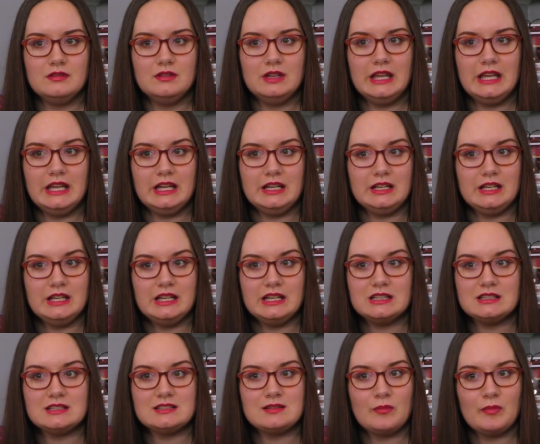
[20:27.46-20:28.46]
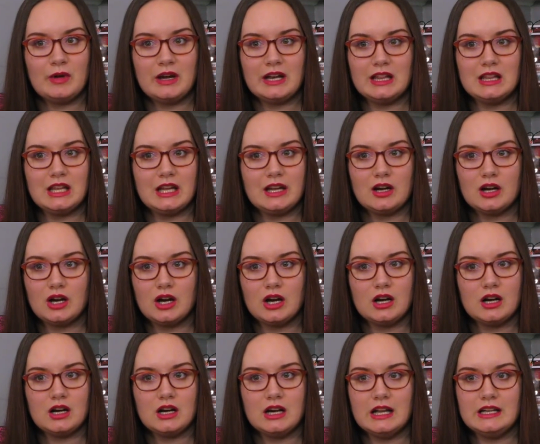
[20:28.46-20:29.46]
he needed somebody like
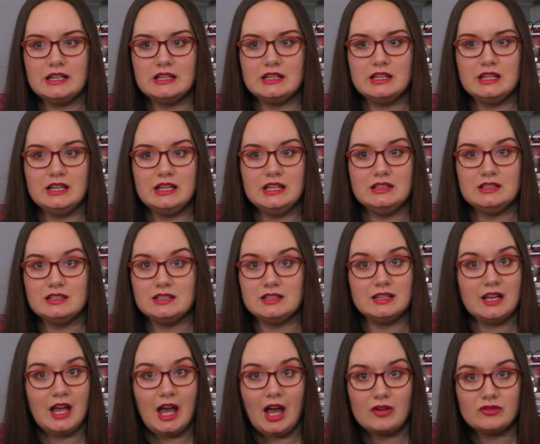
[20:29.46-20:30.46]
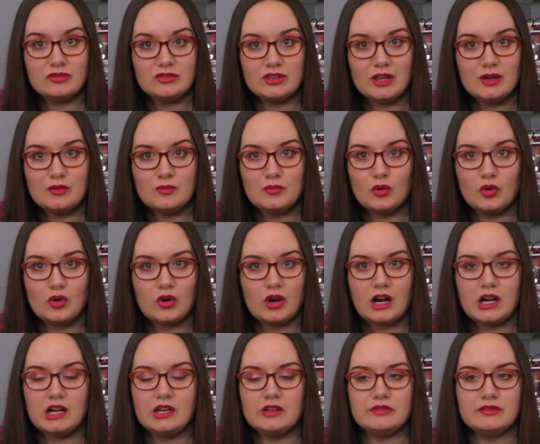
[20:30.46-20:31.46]
her and he didn't have them,
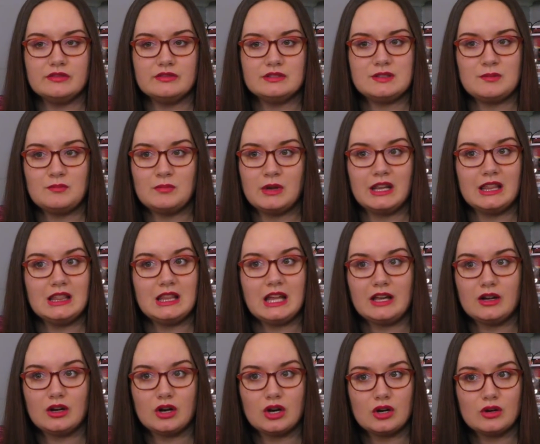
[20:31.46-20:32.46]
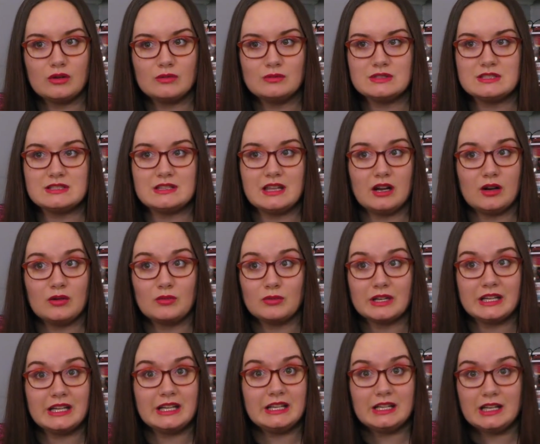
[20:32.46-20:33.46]
or if somebody like her was there when
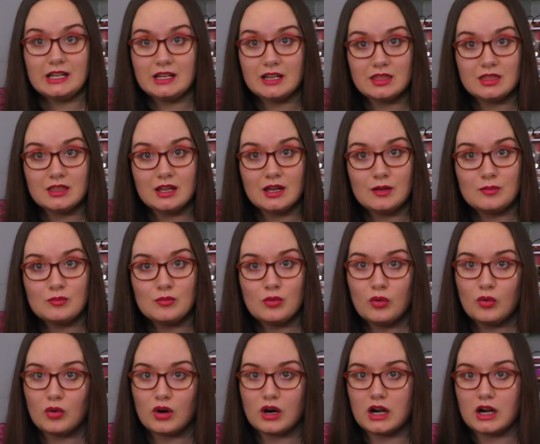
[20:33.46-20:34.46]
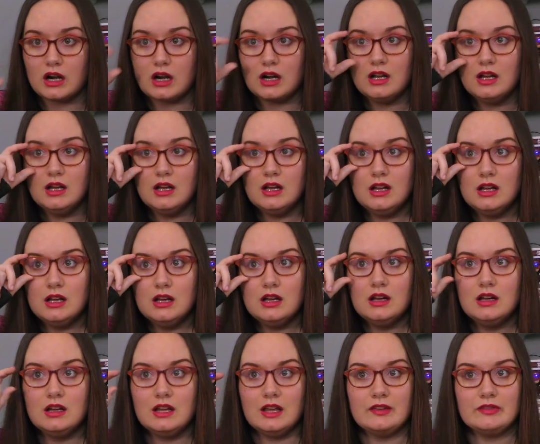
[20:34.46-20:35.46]
he needed them, or
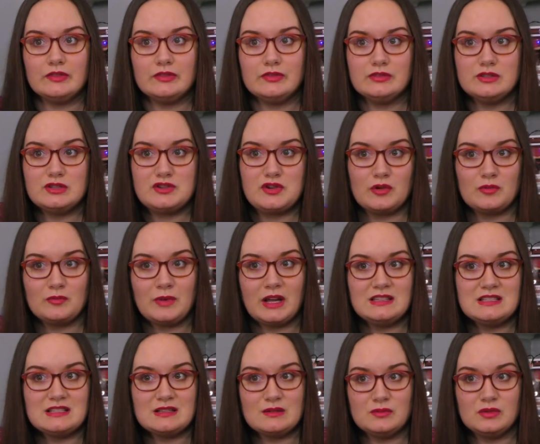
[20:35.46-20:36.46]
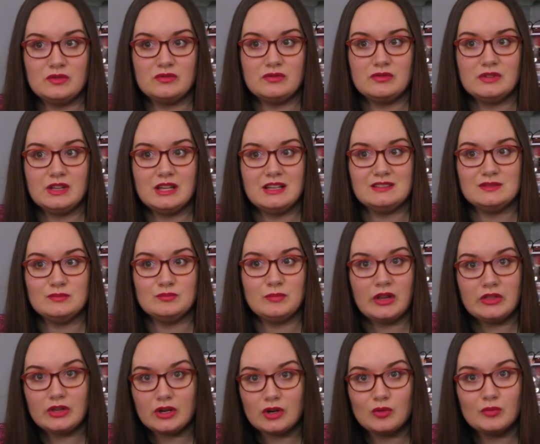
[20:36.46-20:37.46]
if she reminds him of his
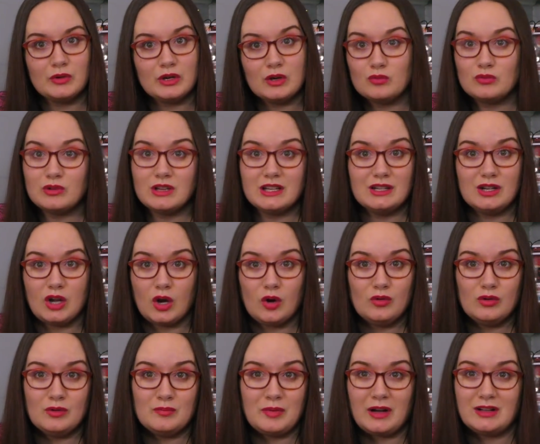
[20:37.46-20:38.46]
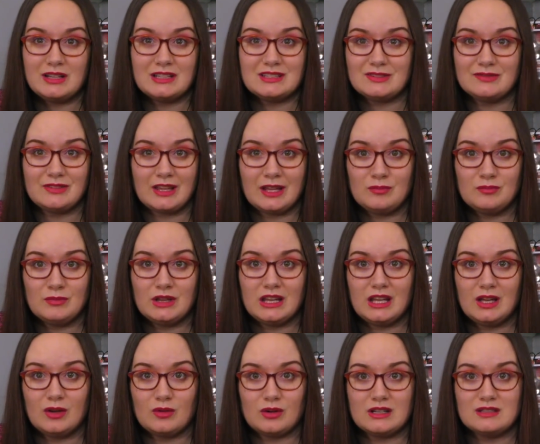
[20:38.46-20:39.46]
mother. We don't really know about his
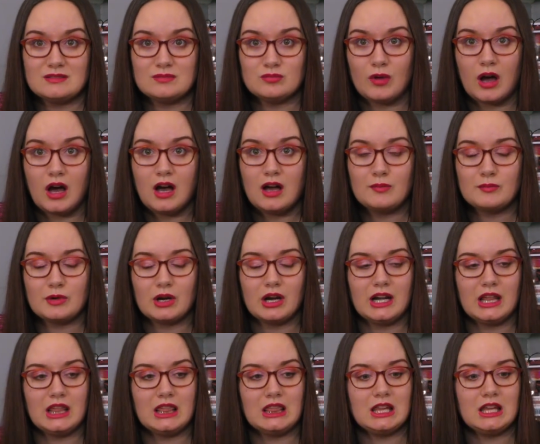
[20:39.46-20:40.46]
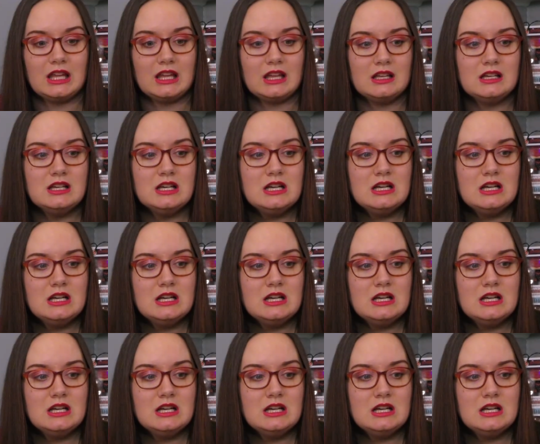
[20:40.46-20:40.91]
family or his mom or anything.